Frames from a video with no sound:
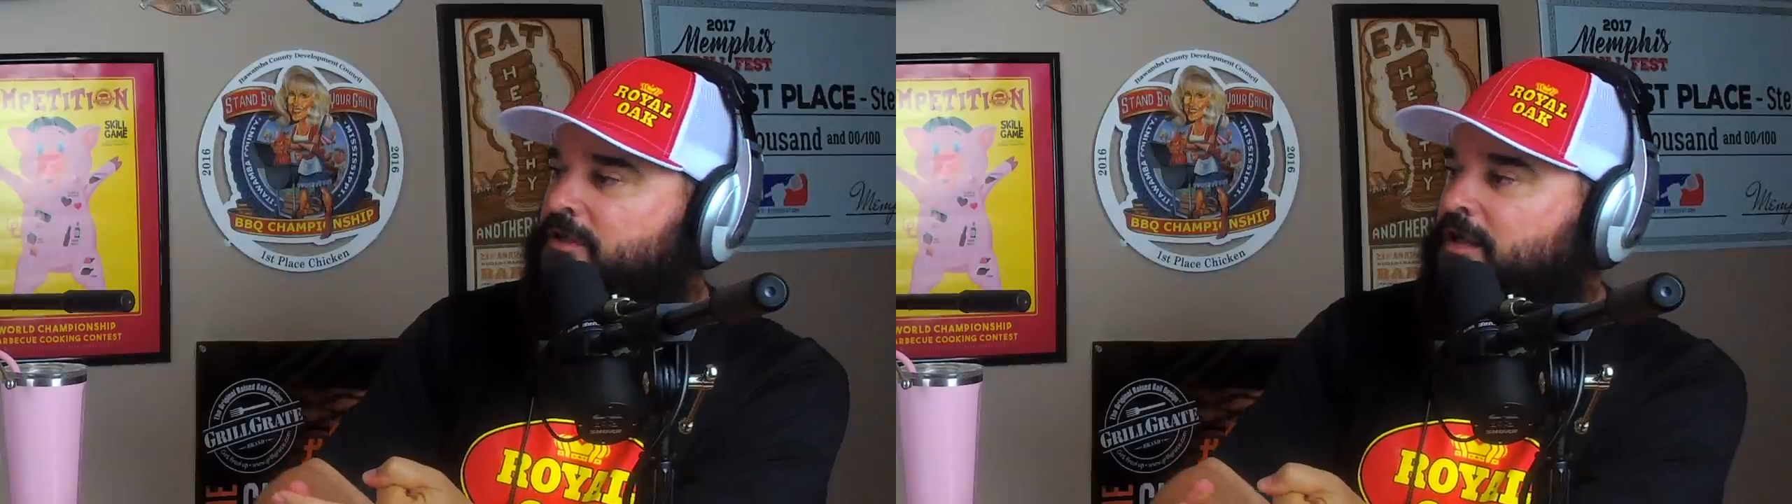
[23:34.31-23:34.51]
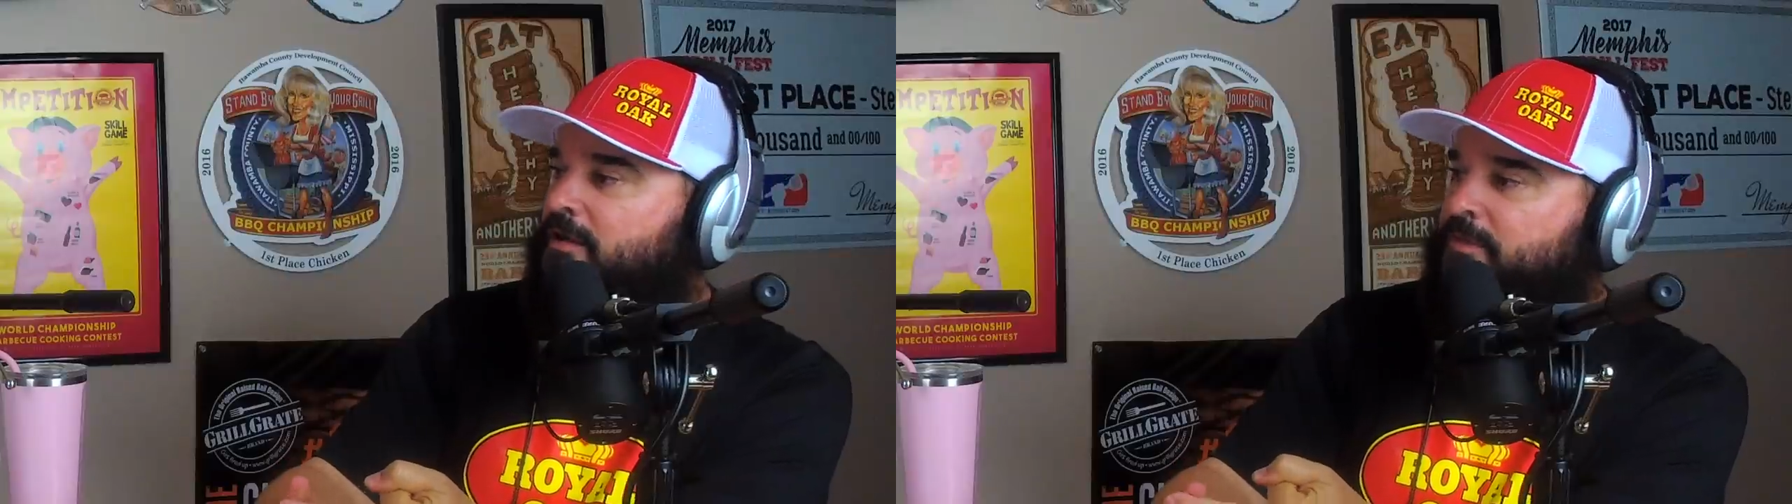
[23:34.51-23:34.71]

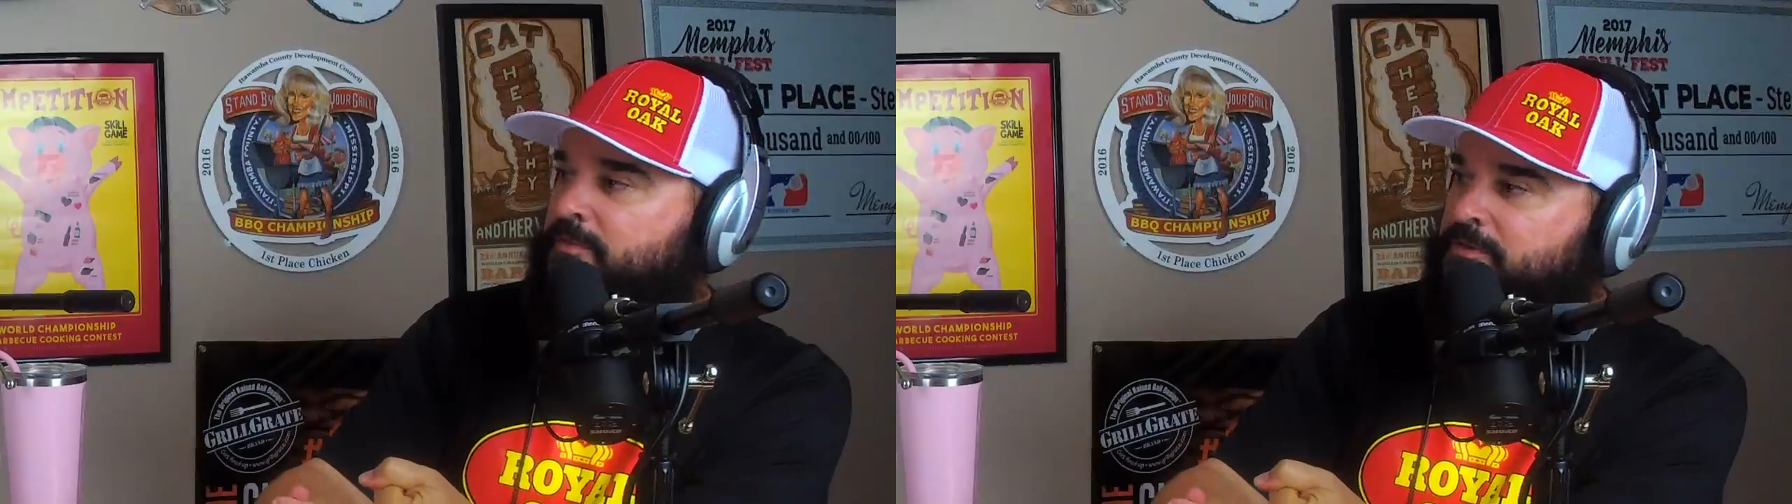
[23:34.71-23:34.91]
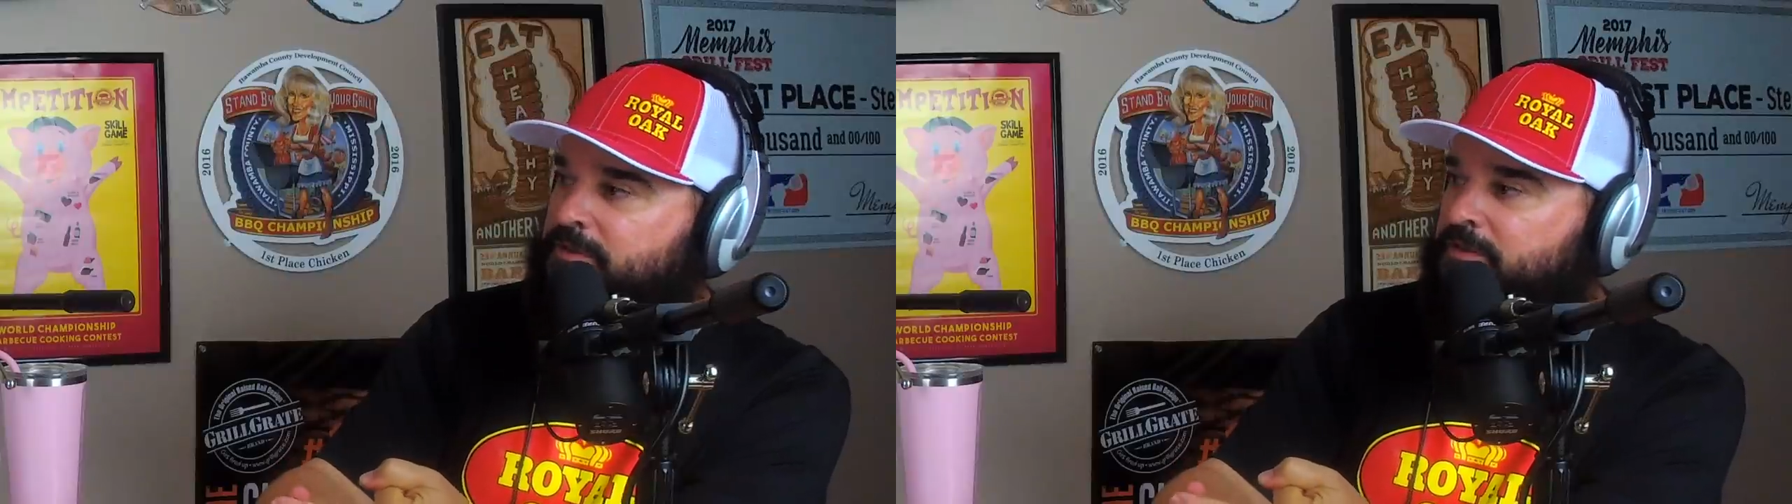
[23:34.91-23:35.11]
A lot of
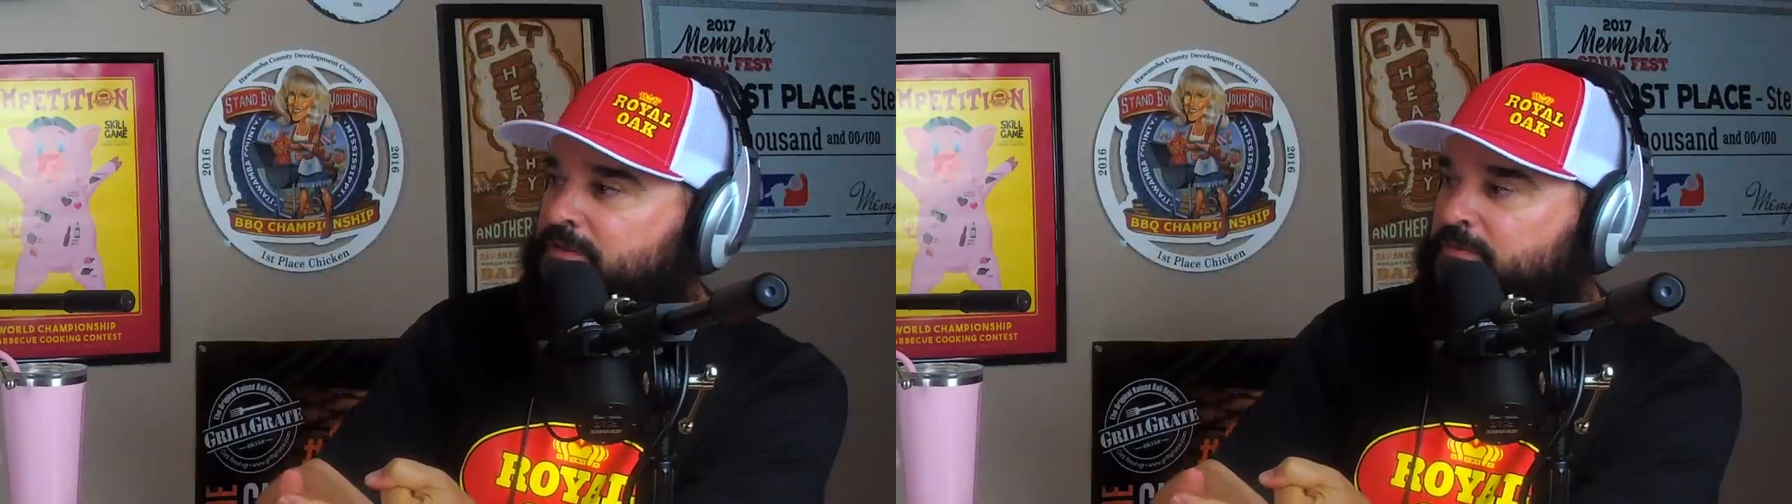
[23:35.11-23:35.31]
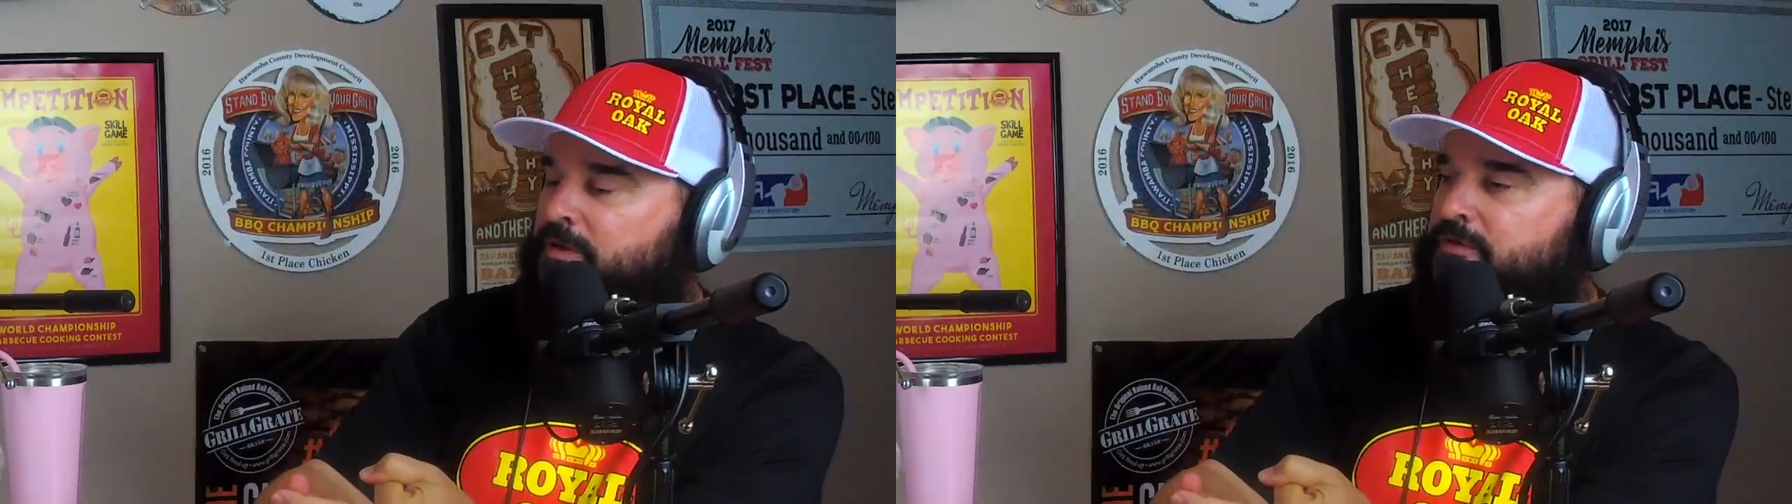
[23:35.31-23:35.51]
people can
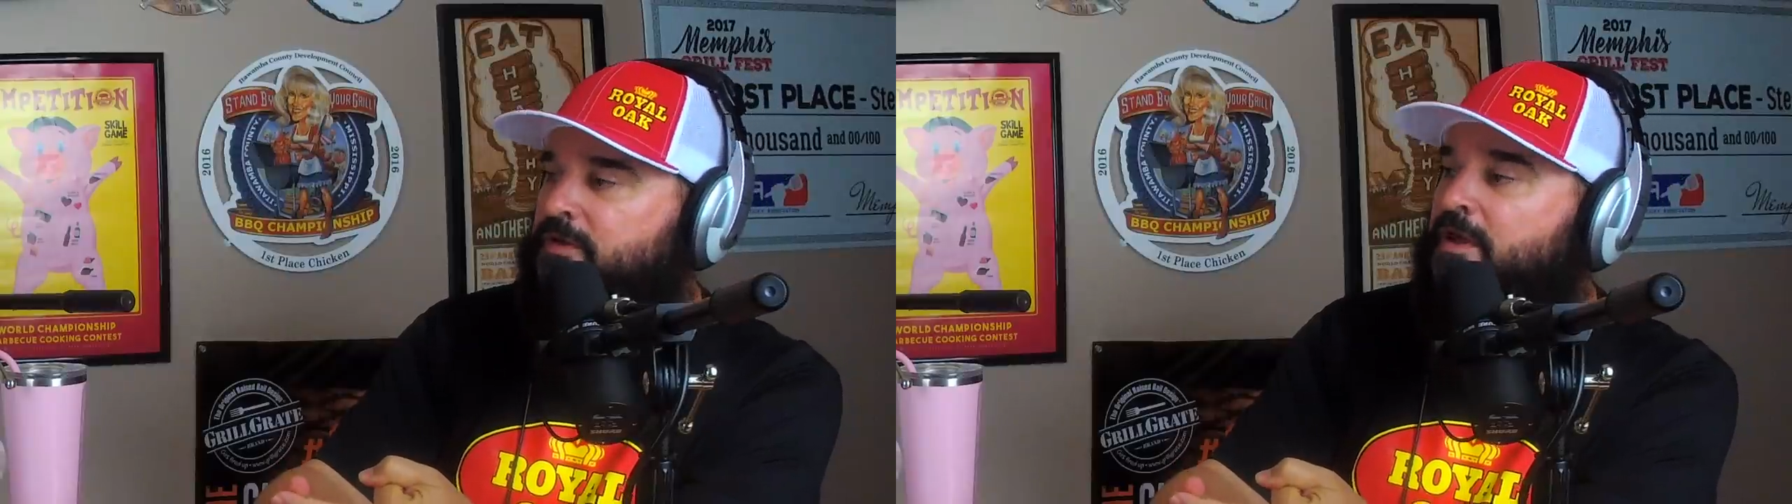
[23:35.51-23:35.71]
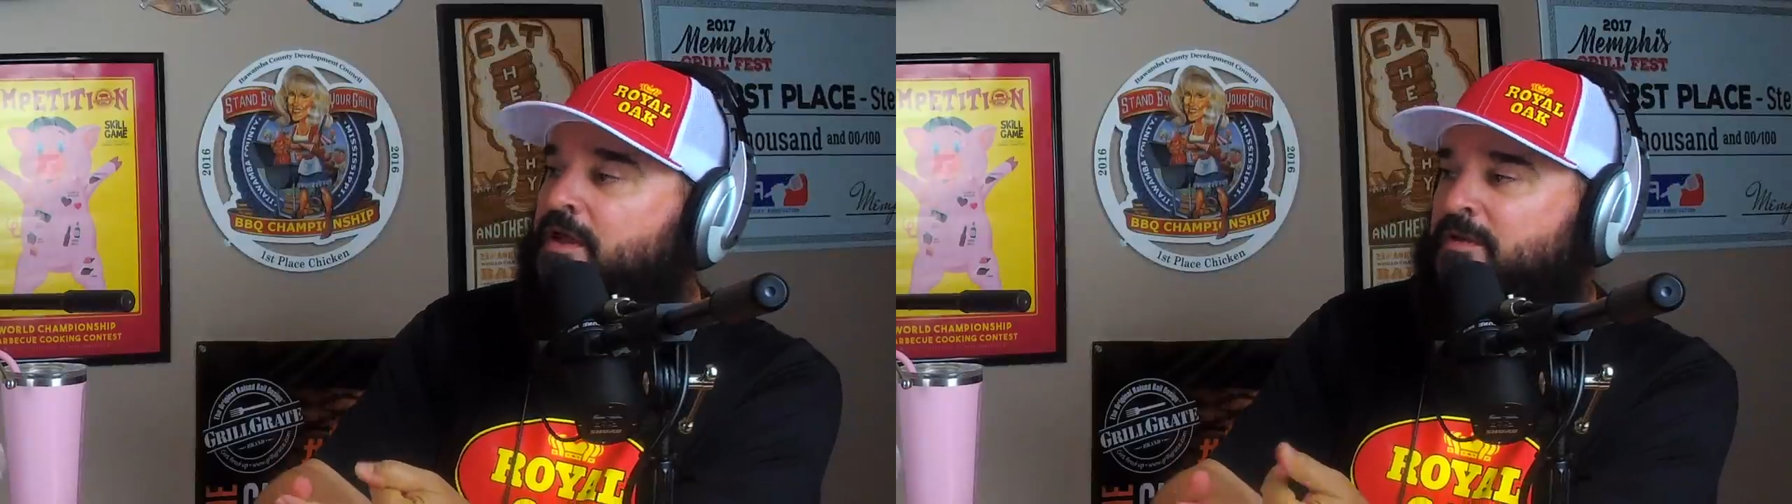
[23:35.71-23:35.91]
cook brisket.